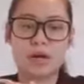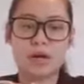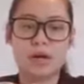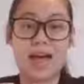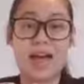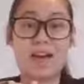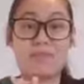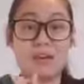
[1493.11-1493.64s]
uh,
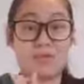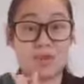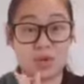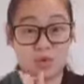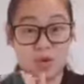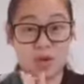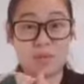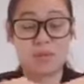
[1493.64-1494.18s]
heavy of a
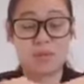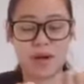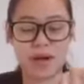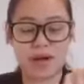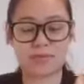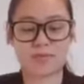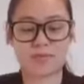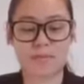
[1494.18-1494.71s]
grip you
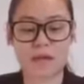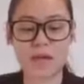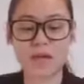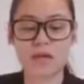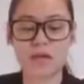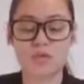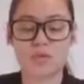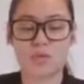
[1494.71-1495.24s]
have to
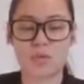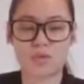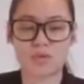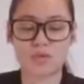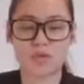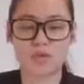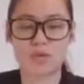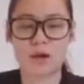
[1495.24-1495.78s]
make in order
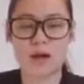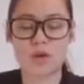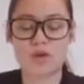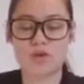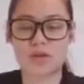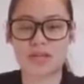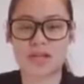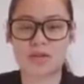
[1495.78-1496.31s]
to
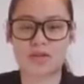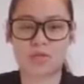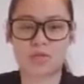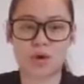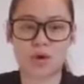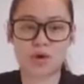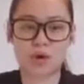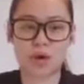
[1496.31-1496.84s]
actually get the
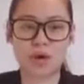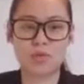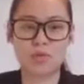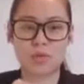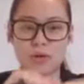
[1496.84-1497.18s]
water out.